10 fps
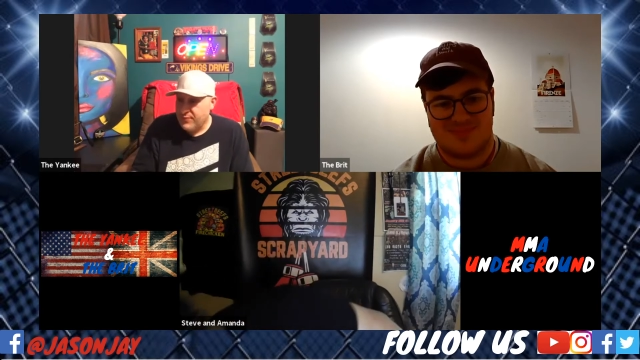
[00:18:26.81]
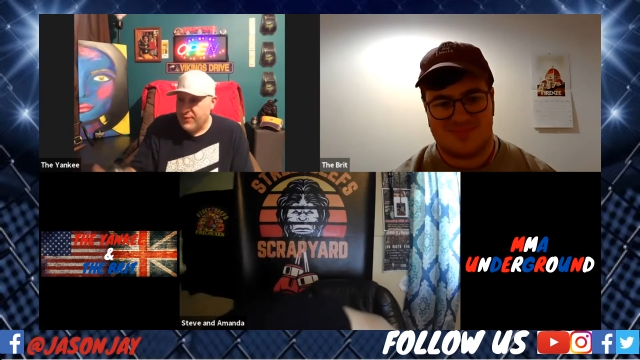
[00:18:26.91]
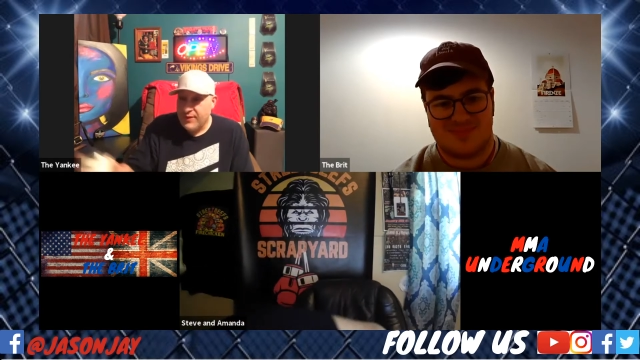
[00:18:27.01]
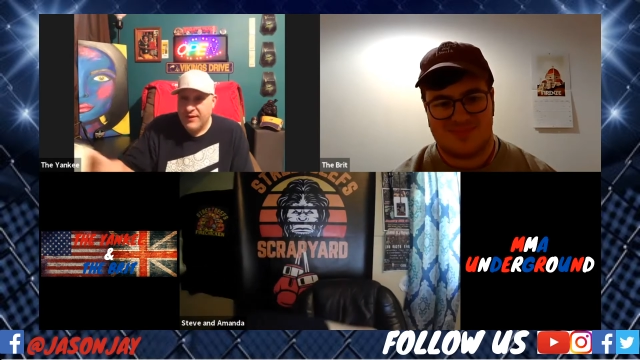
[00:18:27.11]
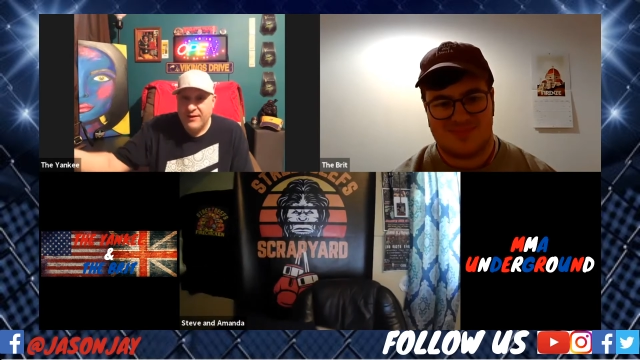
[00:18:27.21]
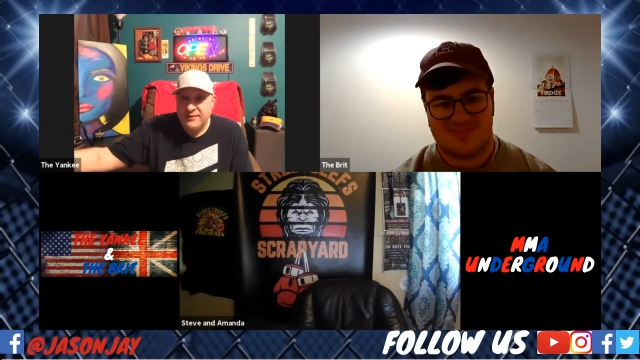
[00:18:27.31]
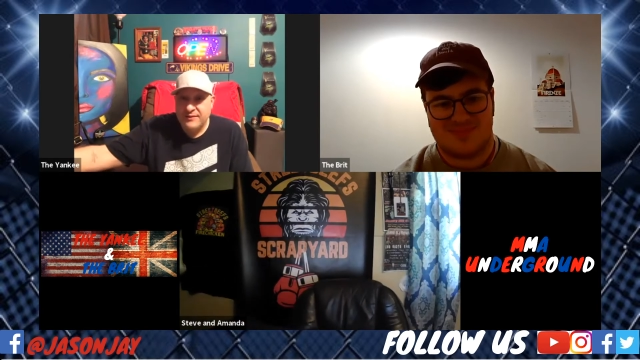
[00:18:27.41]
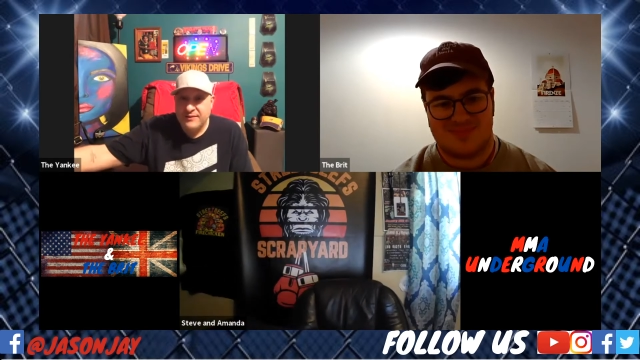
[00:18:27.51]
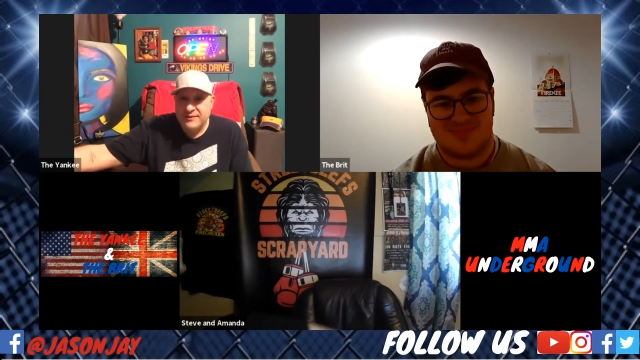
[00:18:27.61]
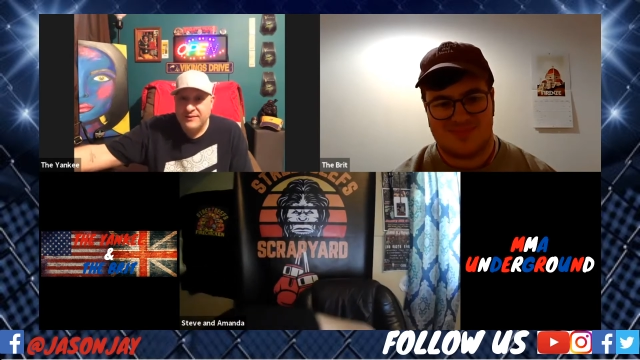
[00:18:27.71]

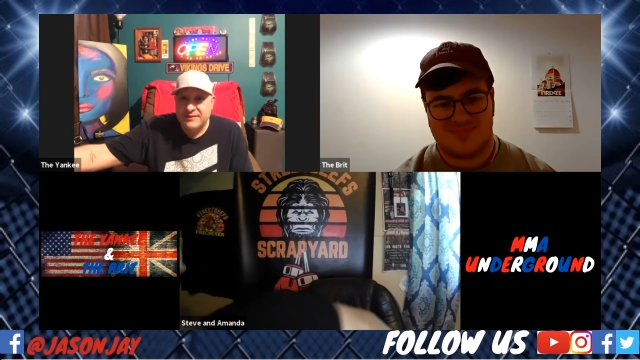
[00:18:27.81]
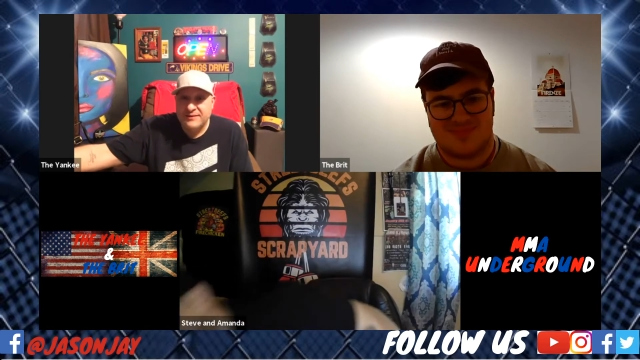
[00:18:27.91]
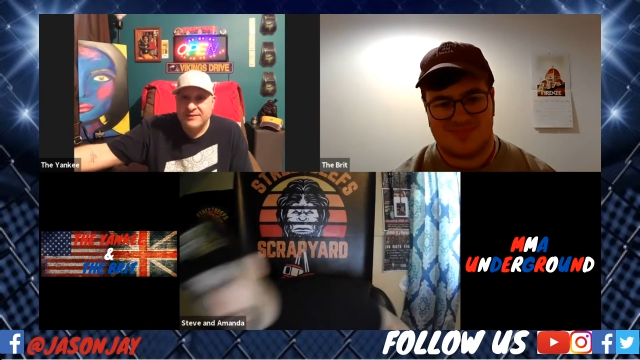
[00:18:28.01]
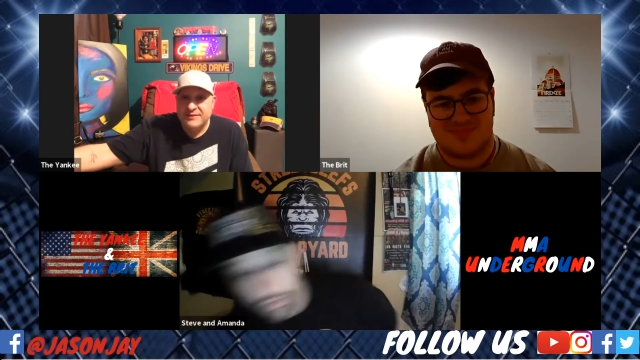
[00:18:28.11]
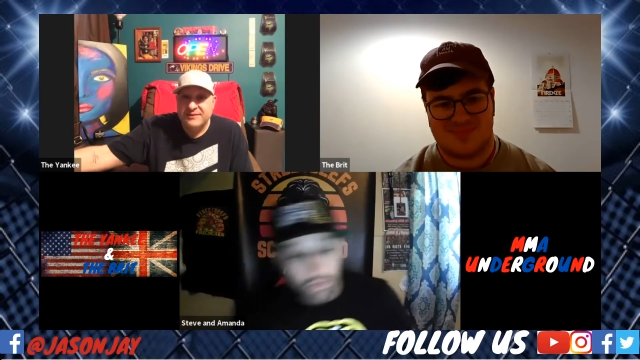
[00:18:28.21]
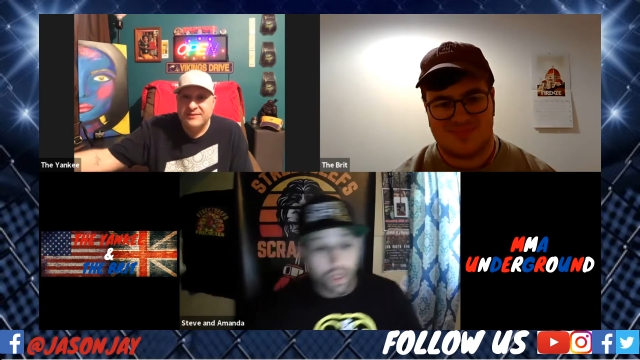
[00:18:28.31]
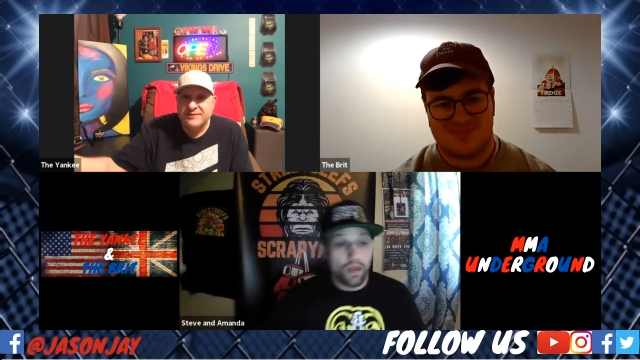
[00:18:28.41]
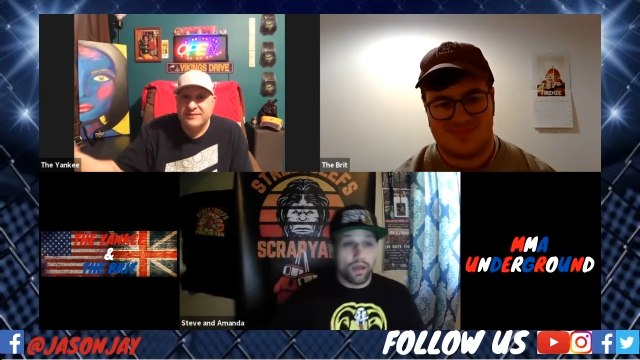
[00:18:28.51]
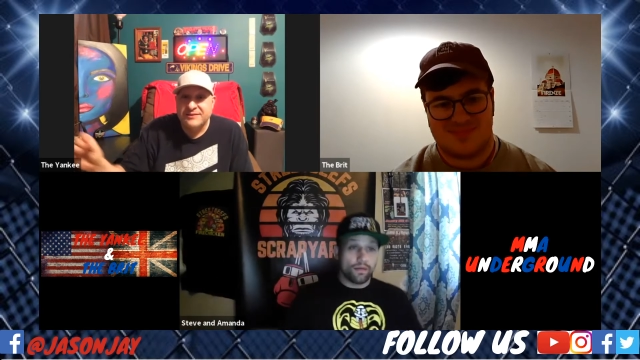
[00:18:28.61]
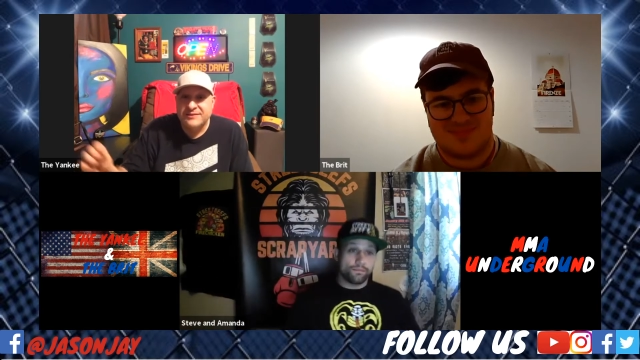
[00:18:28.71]

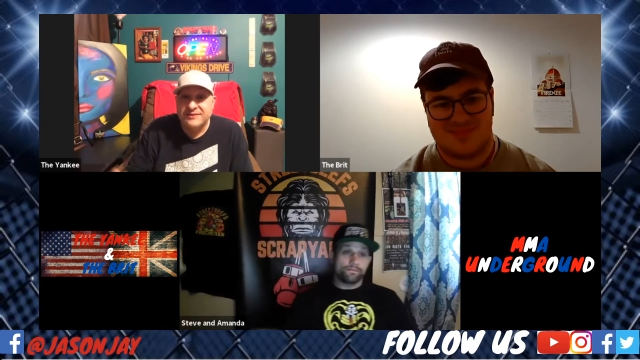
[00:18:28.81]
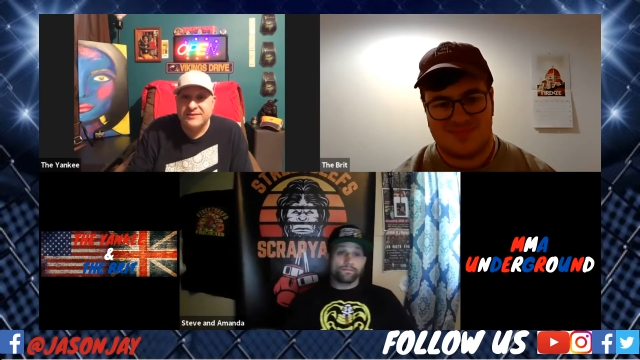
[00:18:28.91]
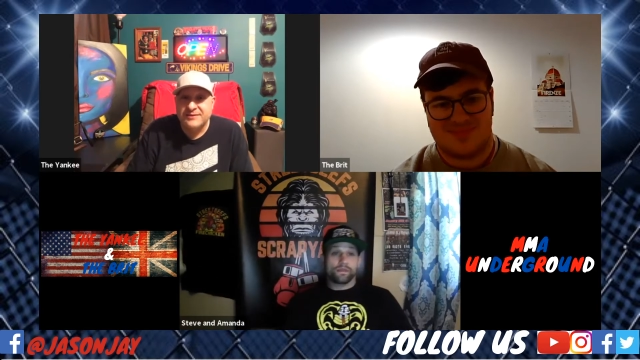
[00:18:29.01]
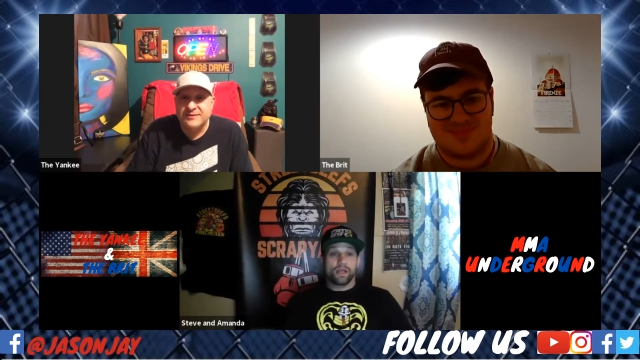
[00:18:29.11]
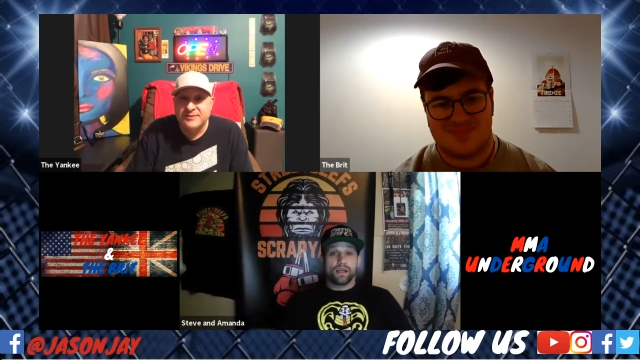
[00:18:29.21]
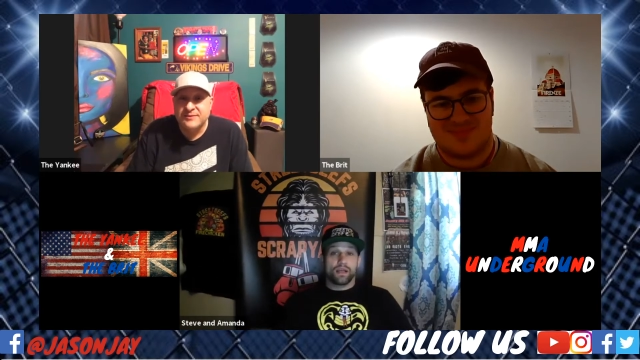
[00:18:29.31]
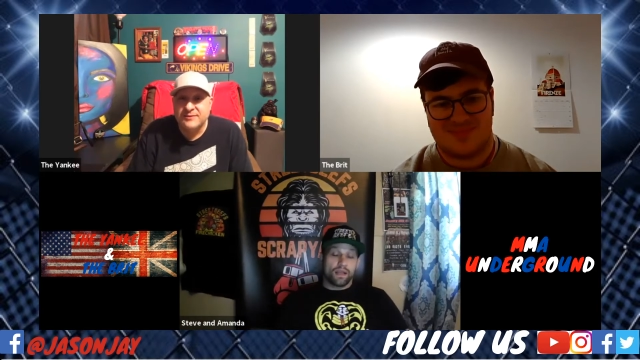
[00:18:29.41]
Nobody speaks.